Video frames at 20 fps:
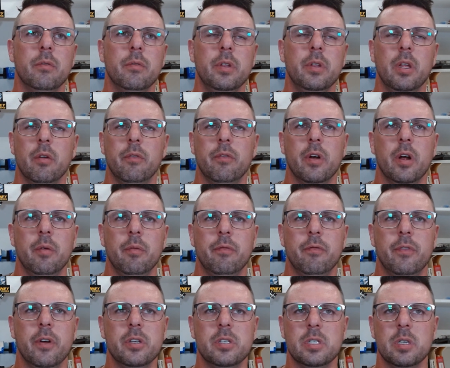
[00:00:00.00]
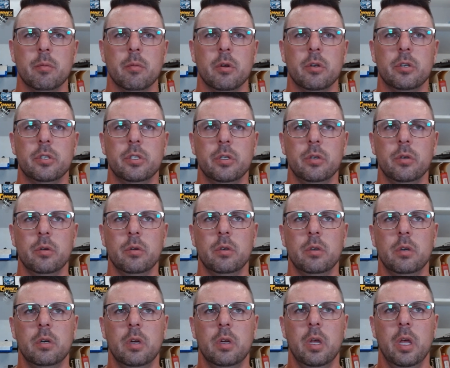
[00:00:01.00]
very, very similar to
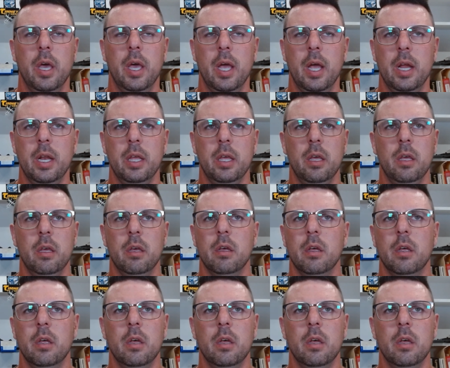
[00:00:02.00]
any